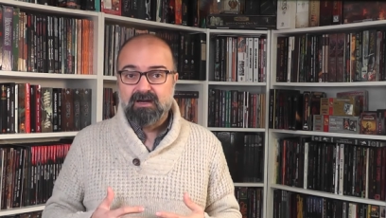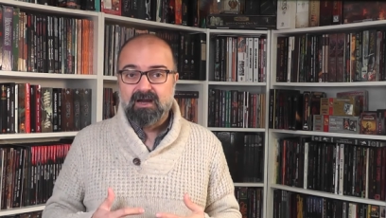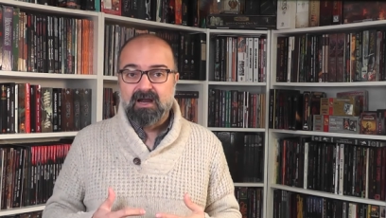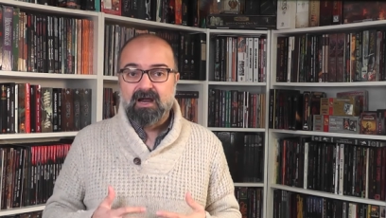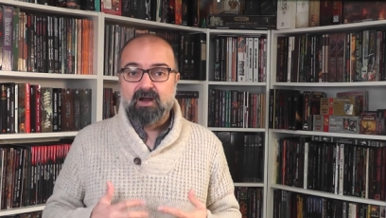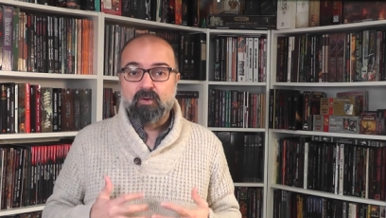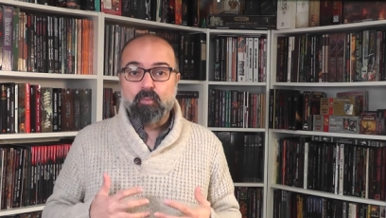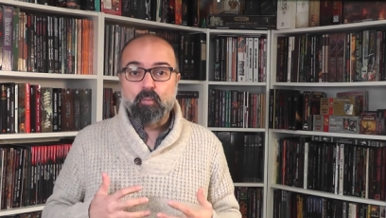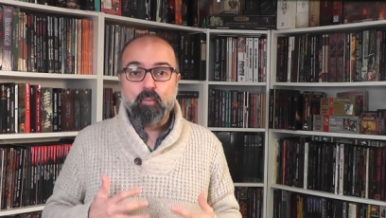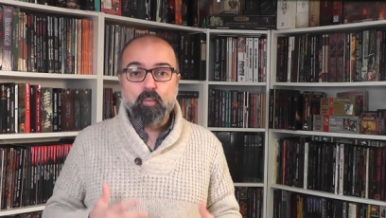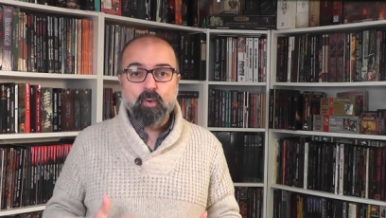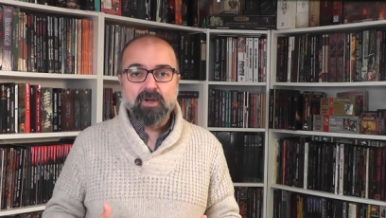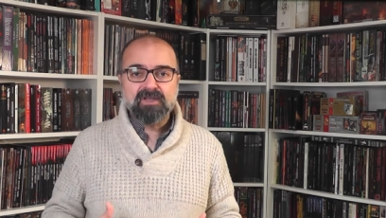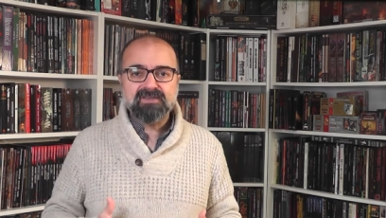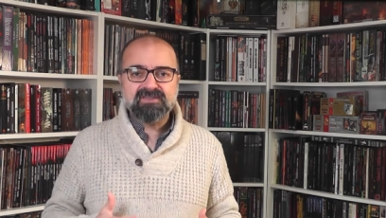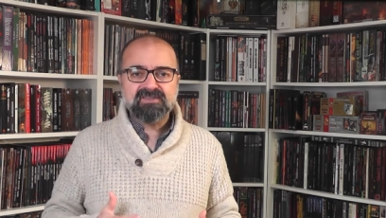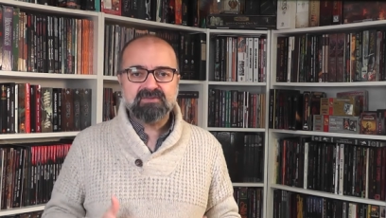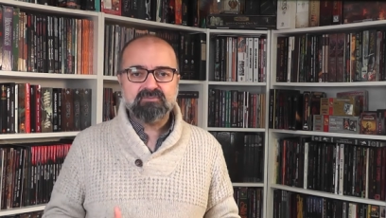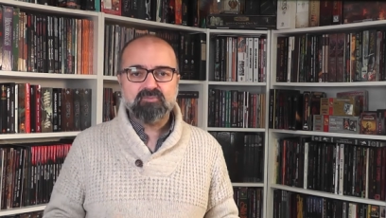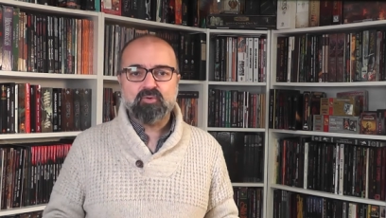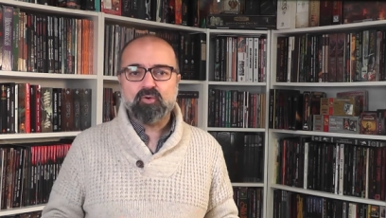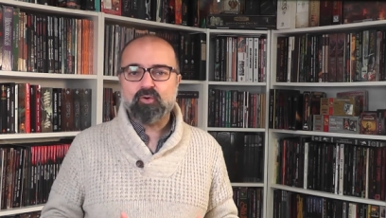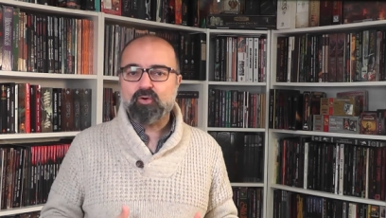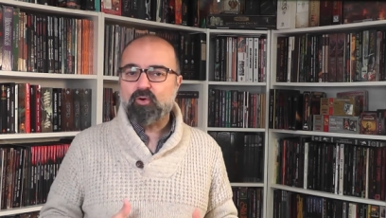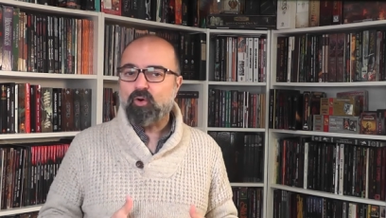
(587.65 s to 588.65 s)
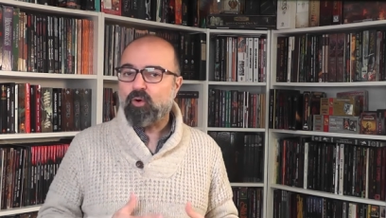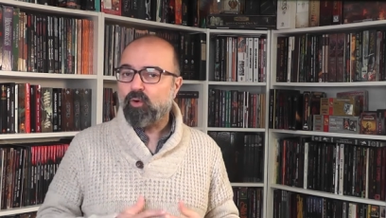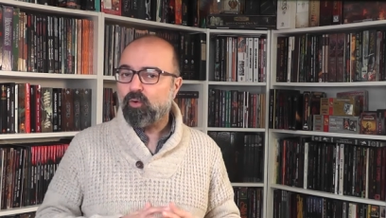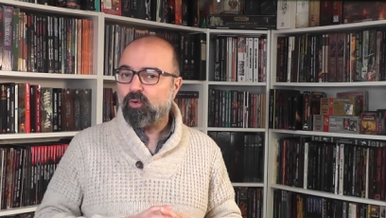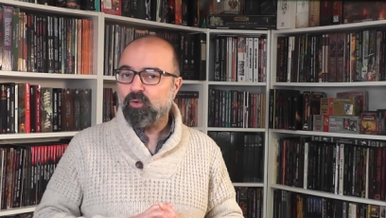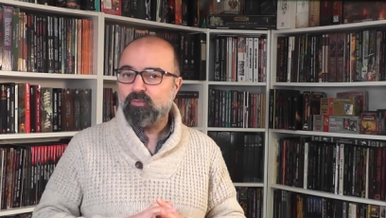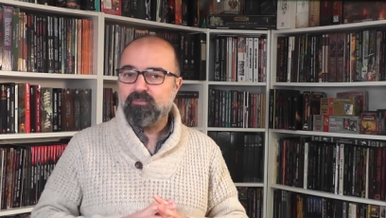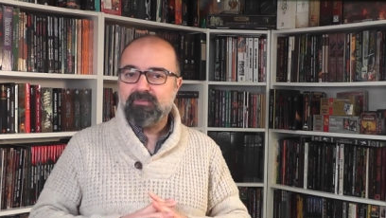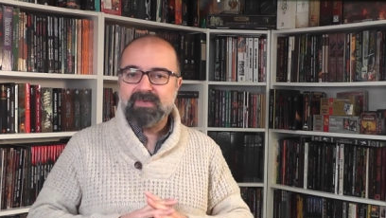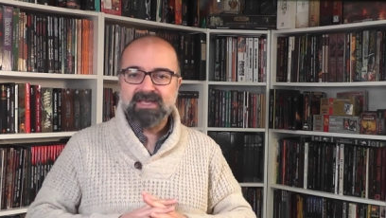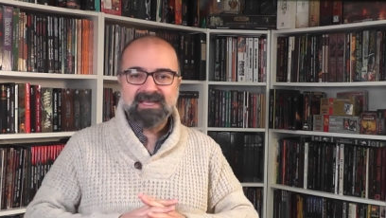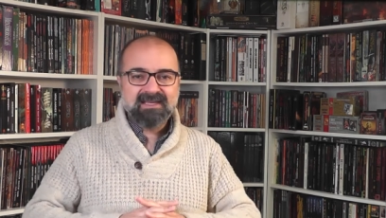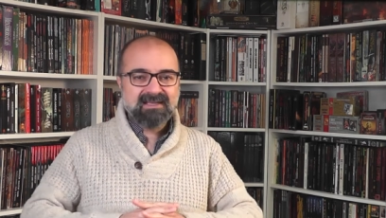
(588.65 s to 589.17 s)
are once more all
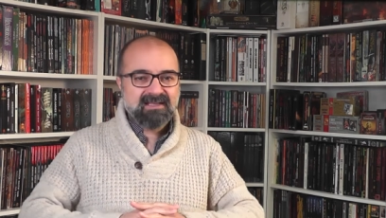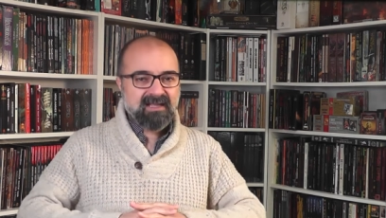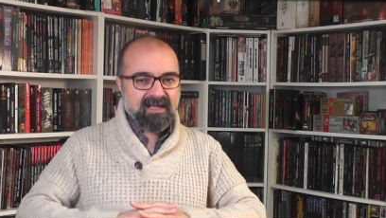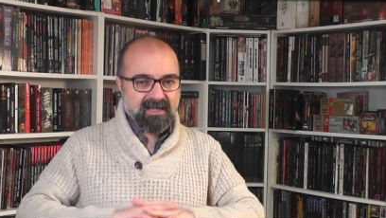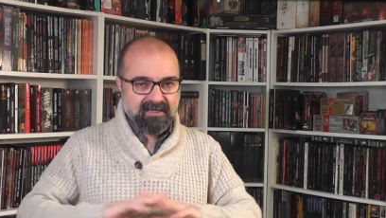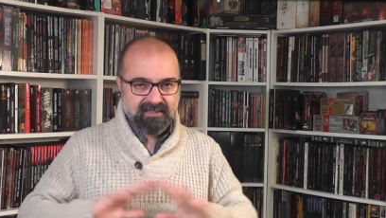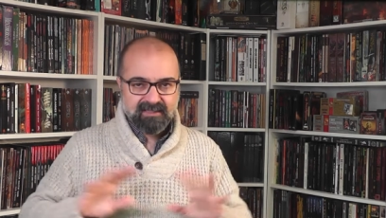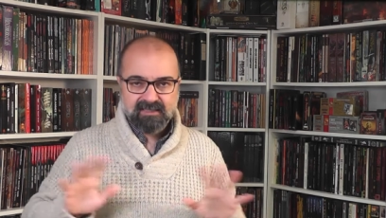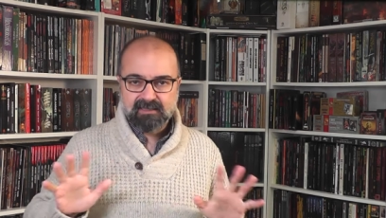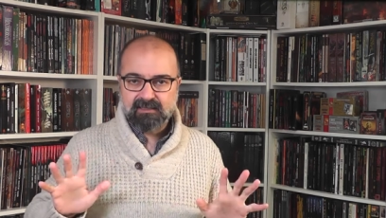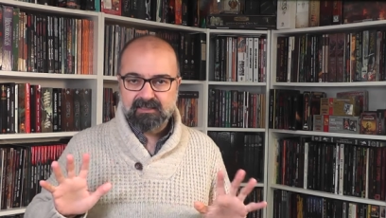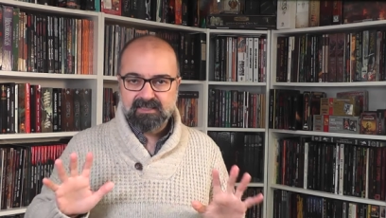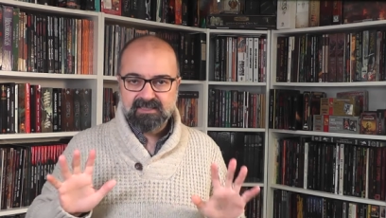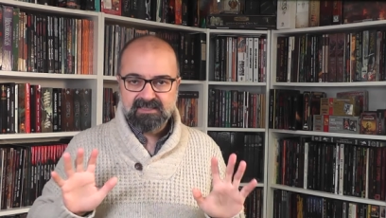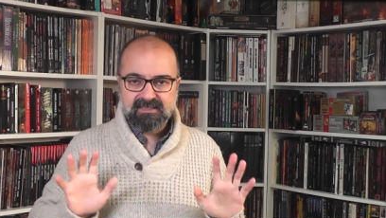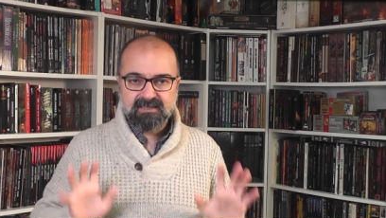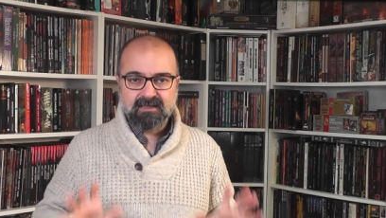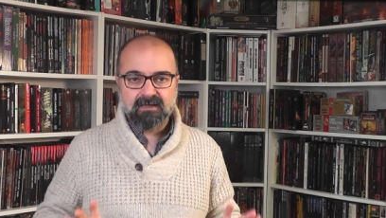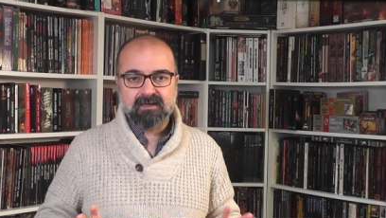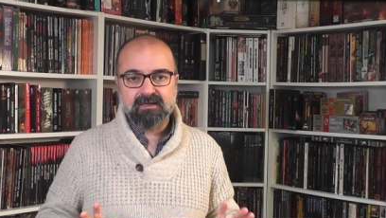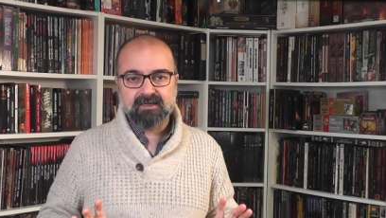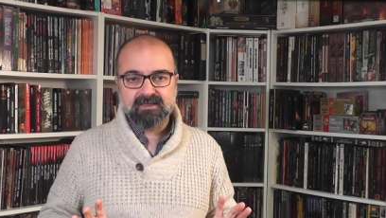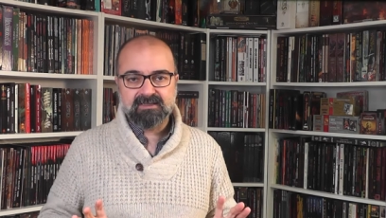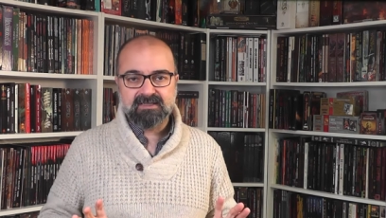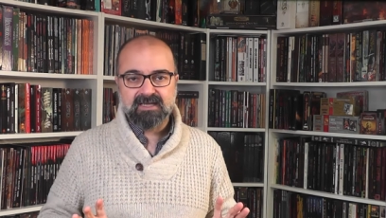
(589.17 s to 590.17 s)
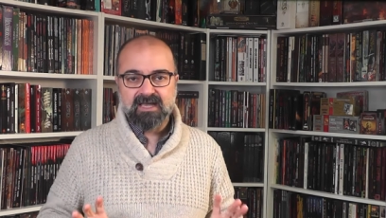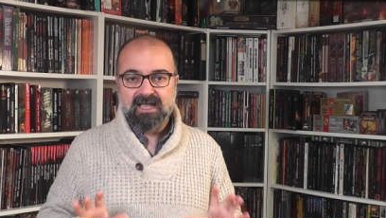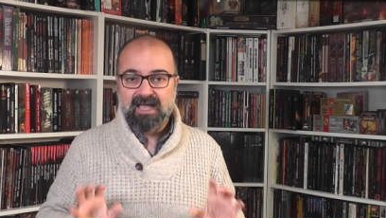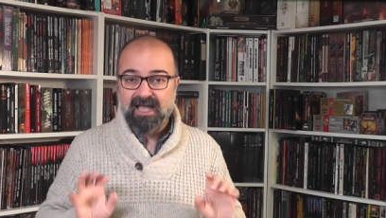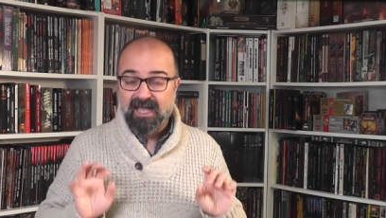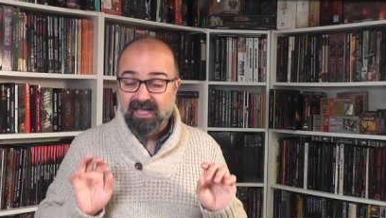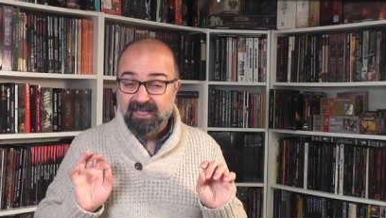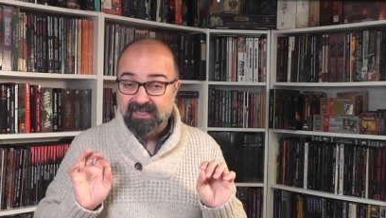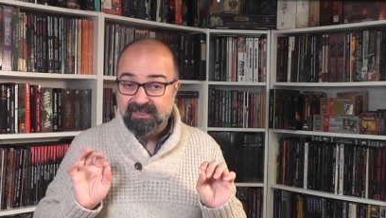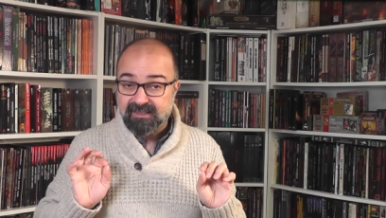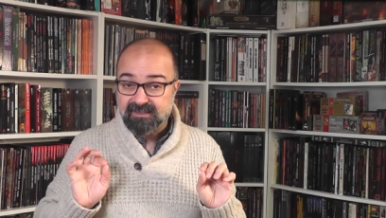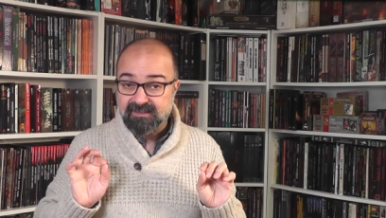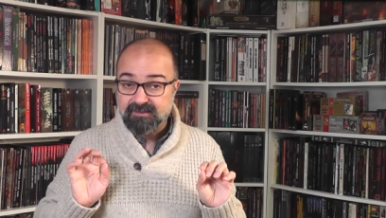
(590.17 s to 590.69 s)
mechanically tied
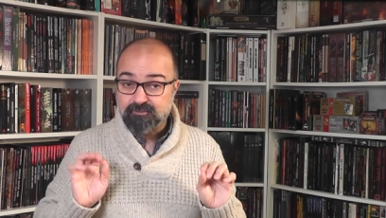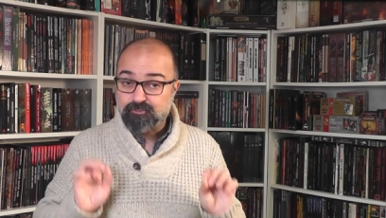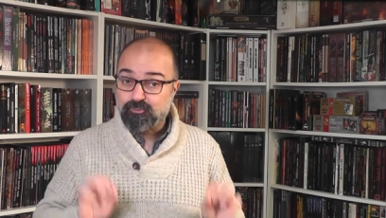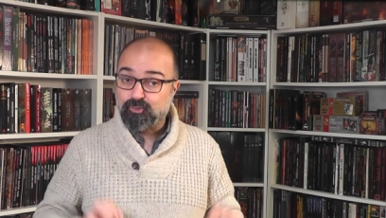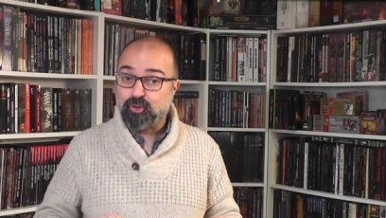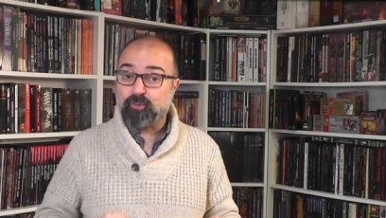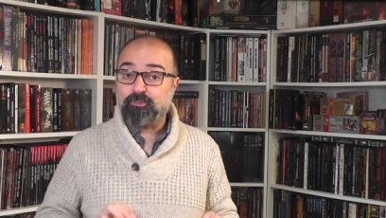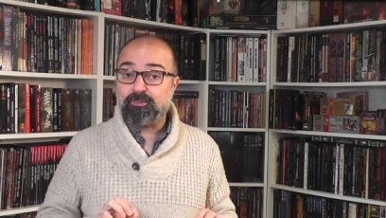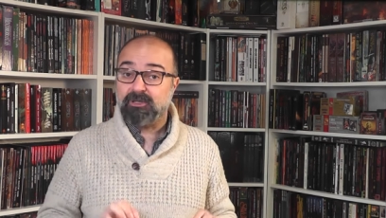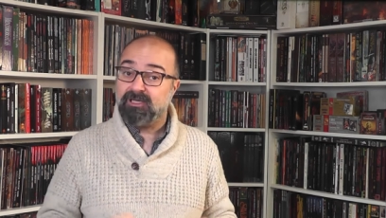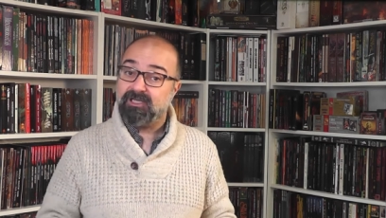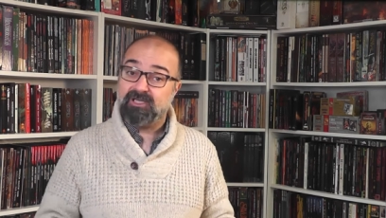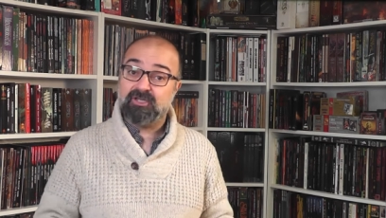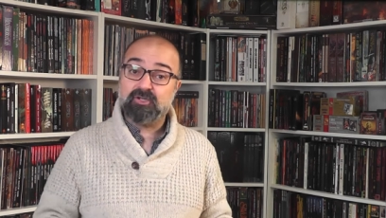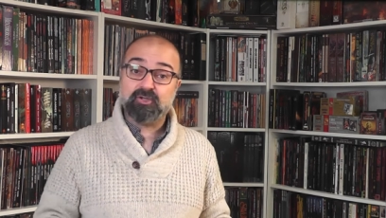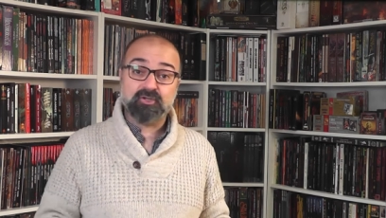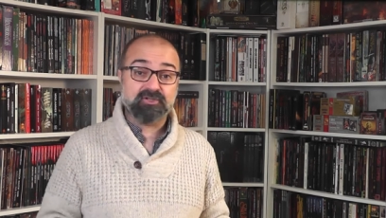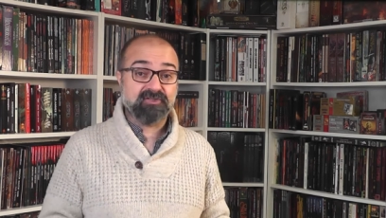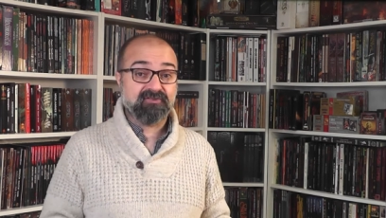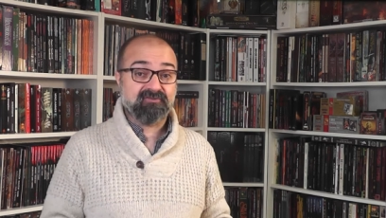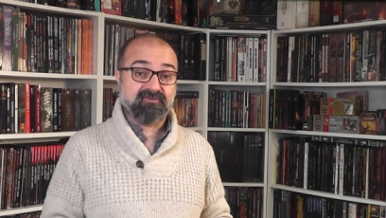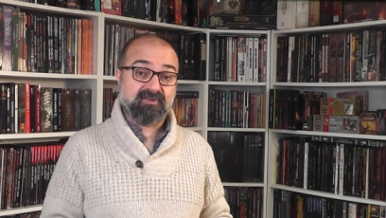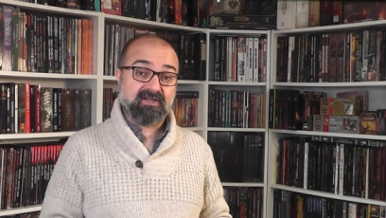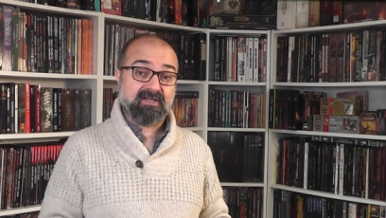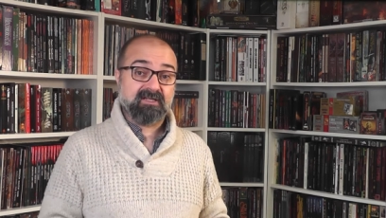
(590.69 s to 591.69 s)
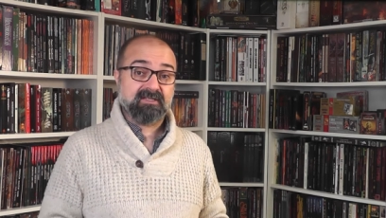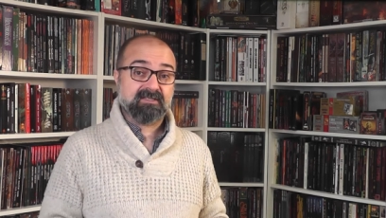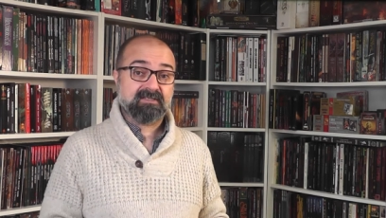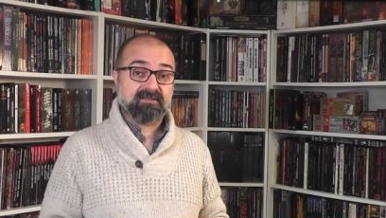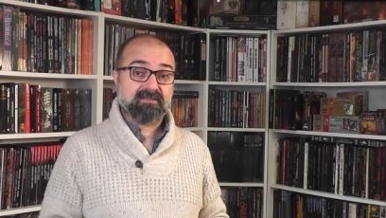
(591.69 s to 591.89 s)
and properly codified.